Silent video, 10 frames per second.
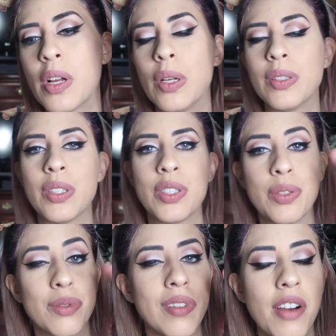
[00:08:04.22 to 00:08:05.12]
closer
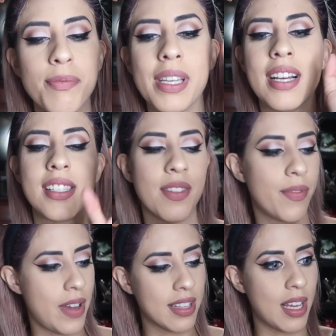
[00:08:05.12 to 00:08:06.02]
to Ruff because of the
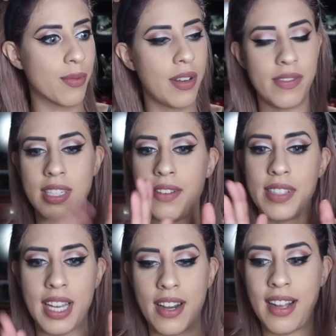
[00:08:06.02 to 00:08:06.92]
fact that Ruff and
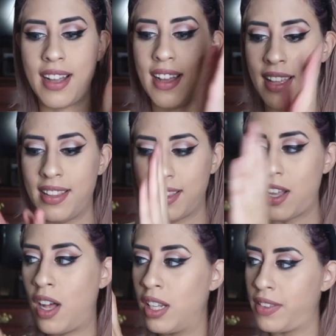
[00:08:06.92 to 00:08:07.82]
Naviera and
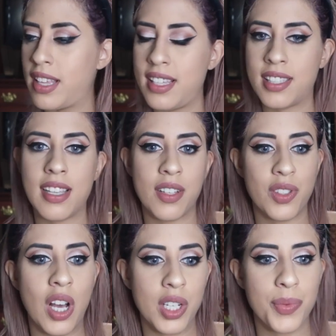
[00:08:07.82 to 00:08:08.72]
all of these like
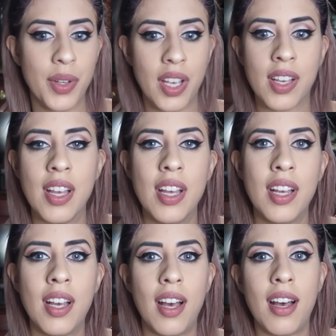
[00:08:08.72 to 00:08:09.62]
songs were like
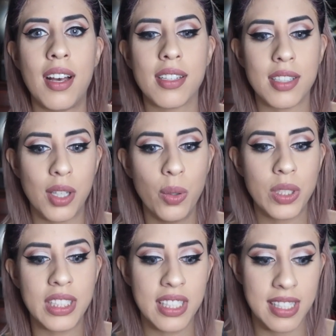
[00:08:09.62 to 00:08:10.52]

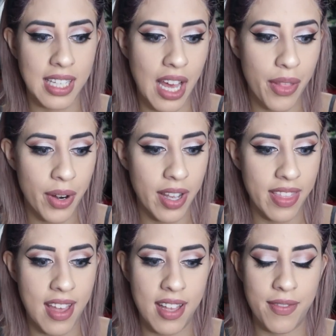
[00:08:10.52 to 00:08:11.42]
closely together, and
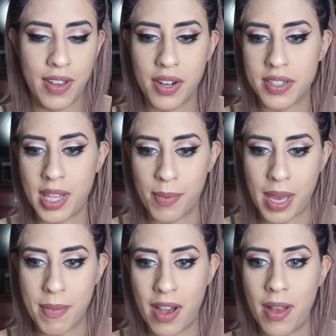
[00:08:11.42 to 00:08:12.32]
then Fingertip
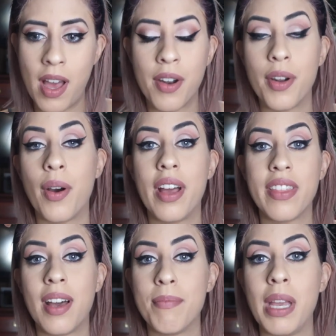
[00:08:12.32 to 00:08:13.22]
came out. I don't know. I
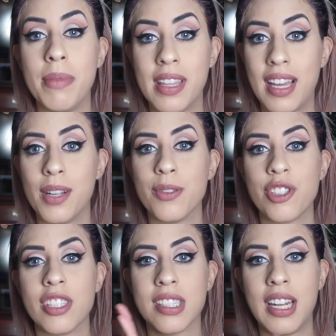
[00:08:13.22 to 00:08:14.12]
thought maybe that it was
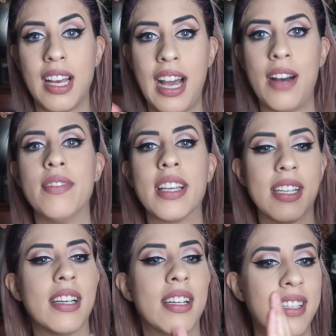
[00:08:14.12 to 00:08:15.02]
just gonna have like
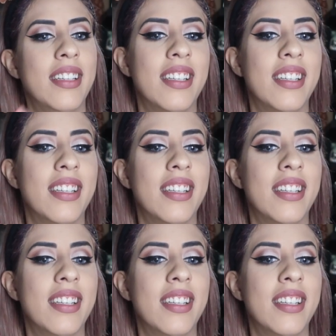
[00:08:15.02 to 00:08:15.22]
a